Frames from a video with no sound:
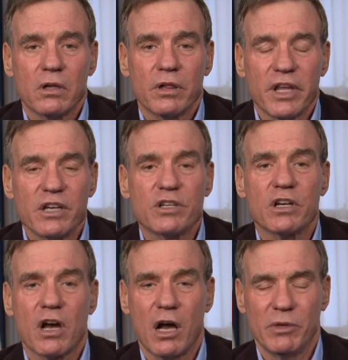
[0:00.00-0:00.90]
things in
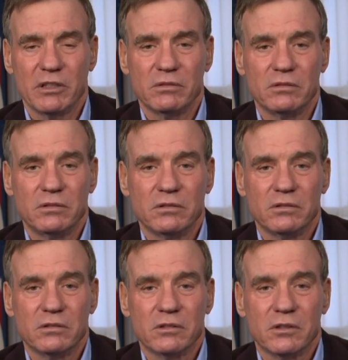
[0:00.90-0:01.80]
common.
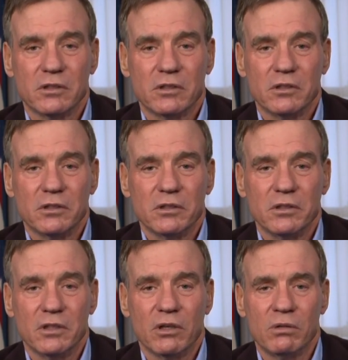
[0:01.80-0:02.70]

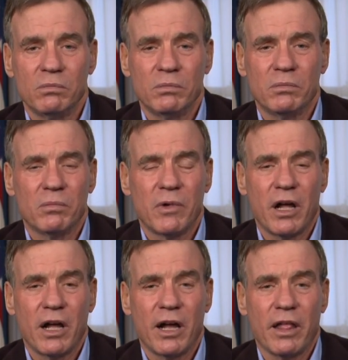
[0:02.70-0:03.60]
You know,
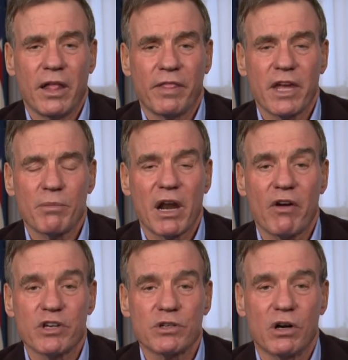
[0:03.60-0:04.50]
think about how
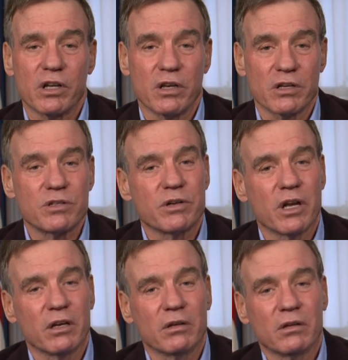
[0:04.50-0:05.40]
I started
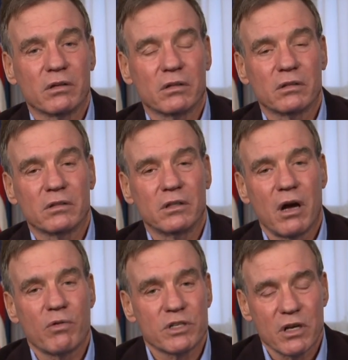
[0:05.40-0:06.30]
yesterday. You know, I
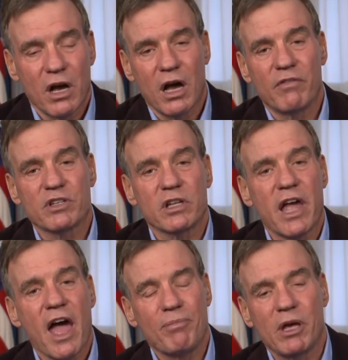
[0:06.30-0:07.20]
was obviously
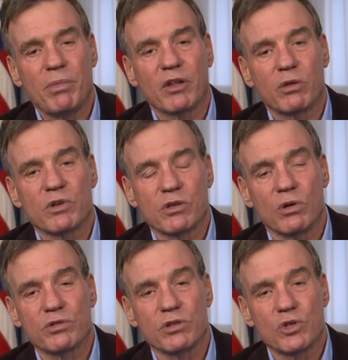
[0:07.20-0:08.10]
happy about the
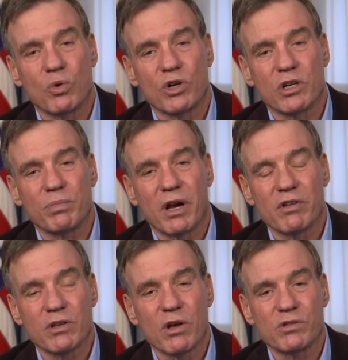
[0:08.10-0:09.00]
results in Georgia, but I was
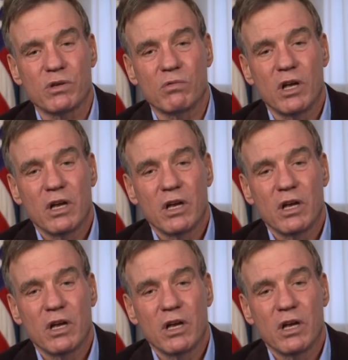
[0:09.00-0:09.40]
also